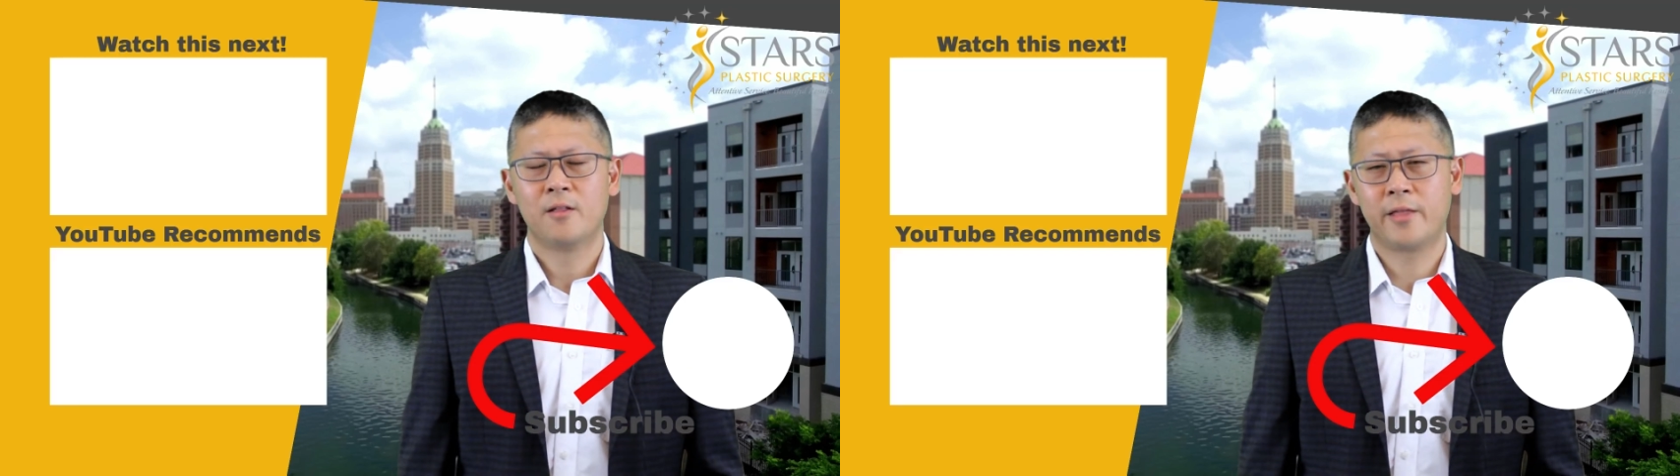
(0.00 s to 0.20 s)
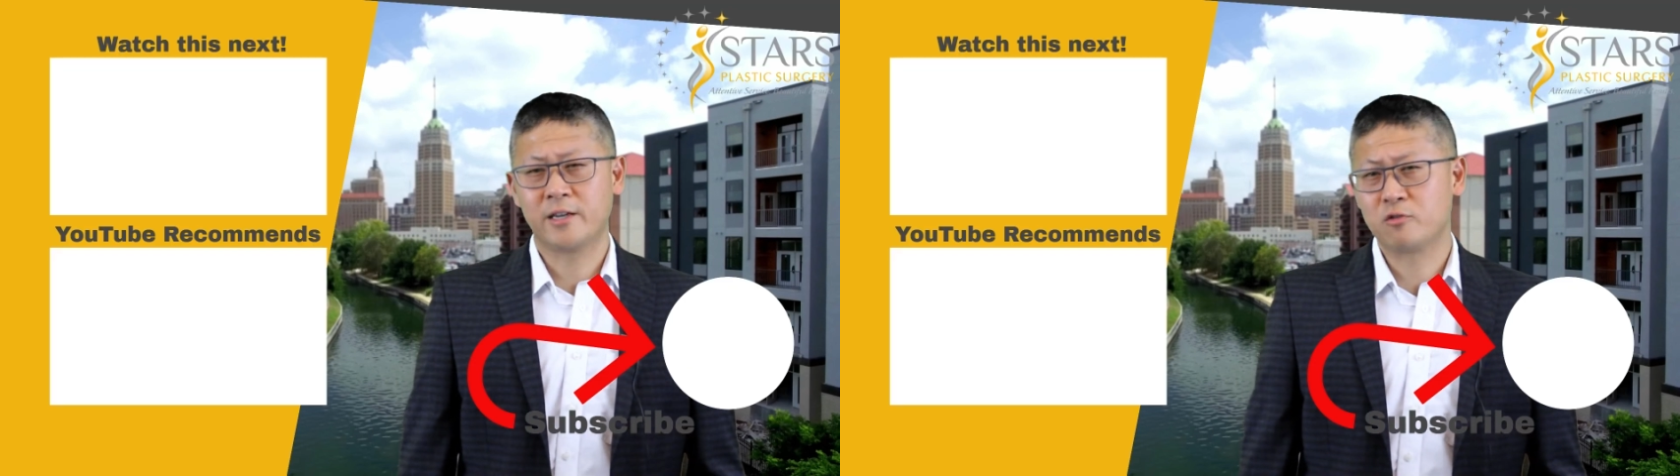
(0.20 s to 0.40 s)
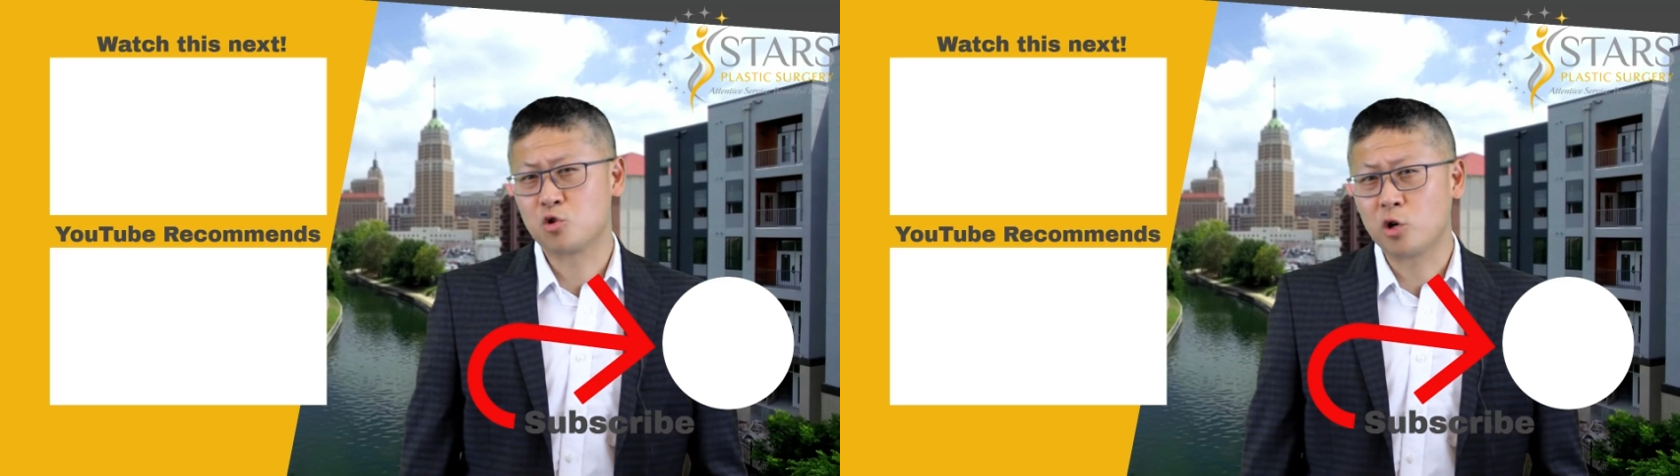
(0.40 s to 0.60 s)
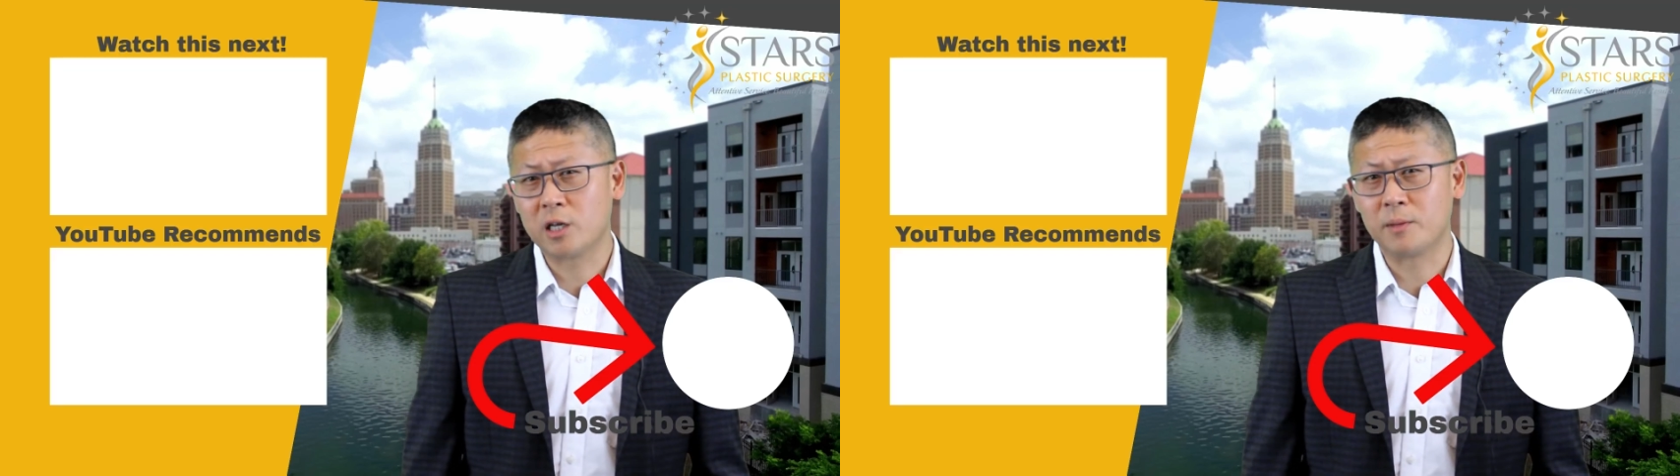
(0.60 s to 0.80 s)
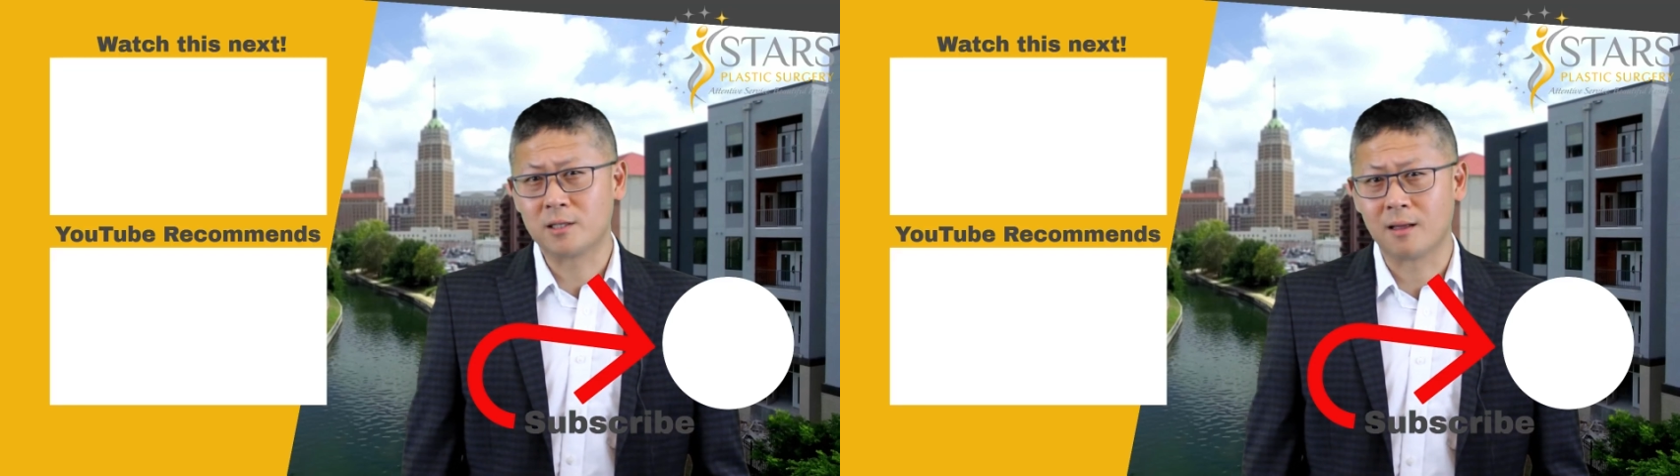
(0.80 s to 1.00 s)
Thanks for
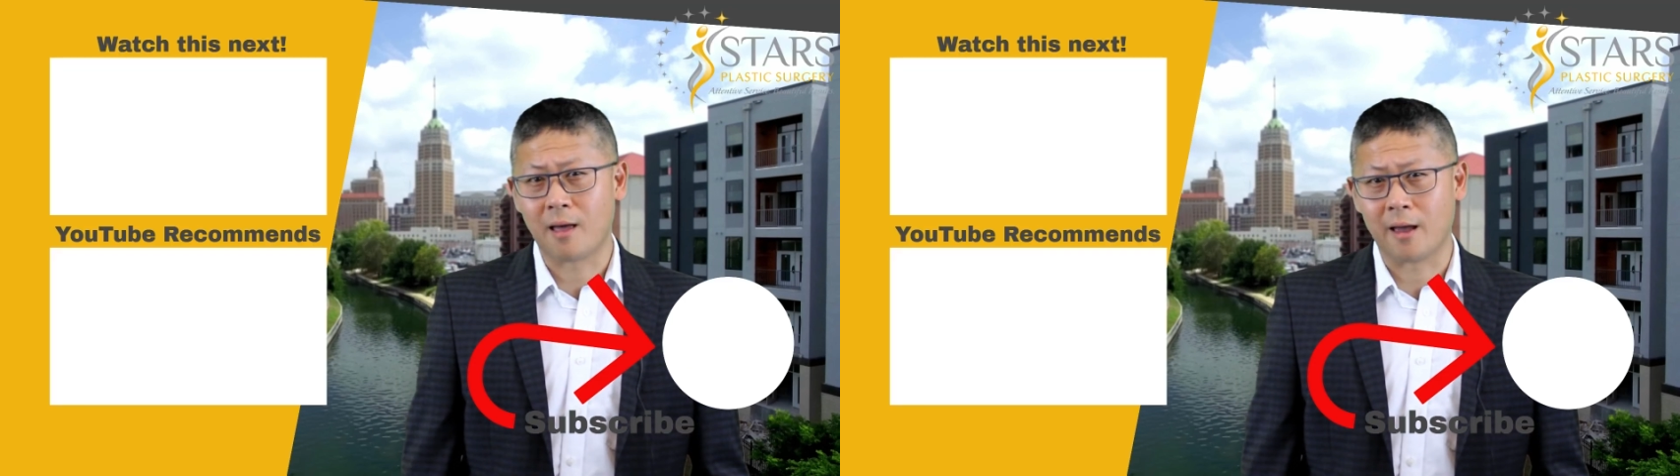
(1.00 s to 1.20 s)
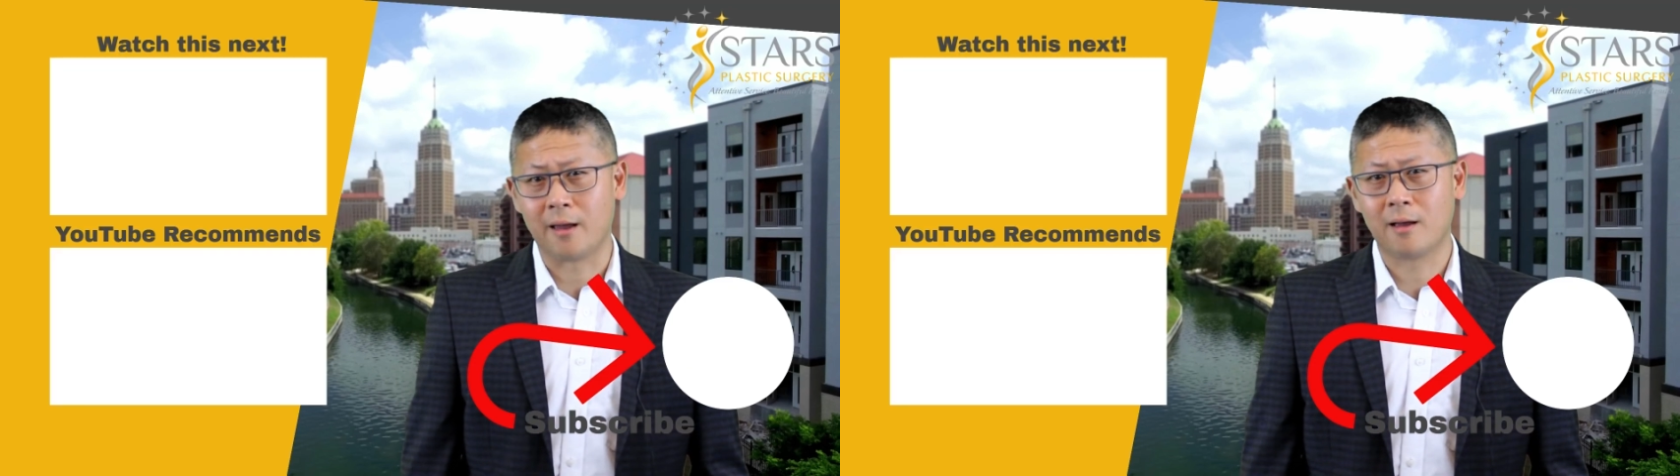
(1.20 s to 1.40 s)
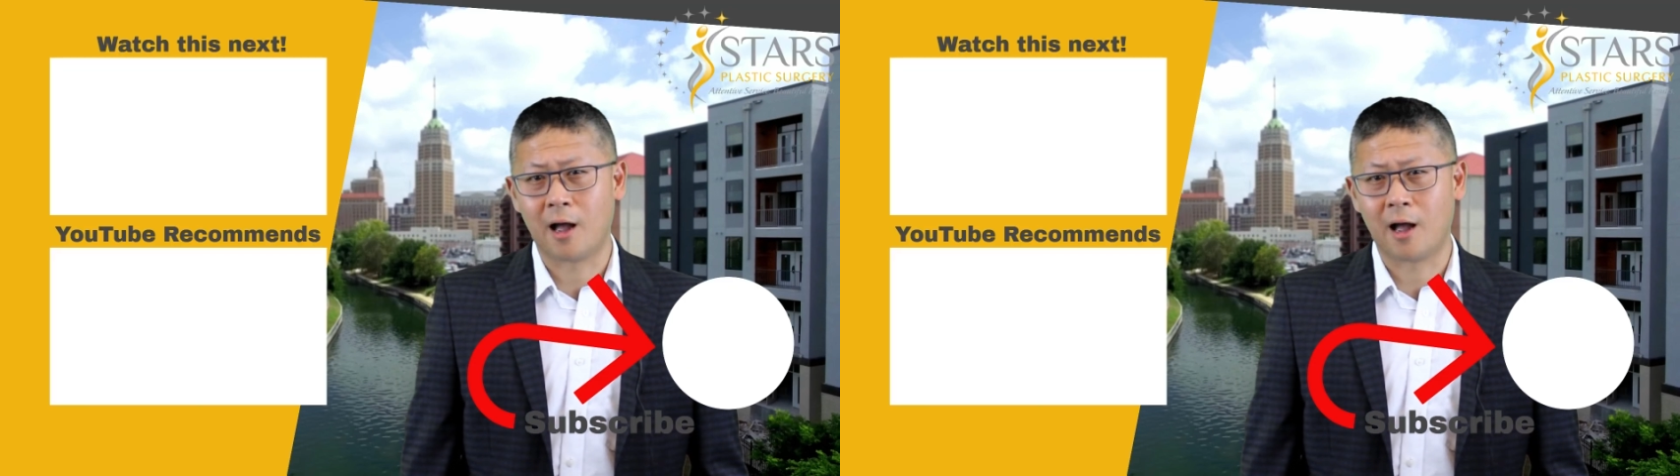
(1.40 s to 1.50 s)
joining me today.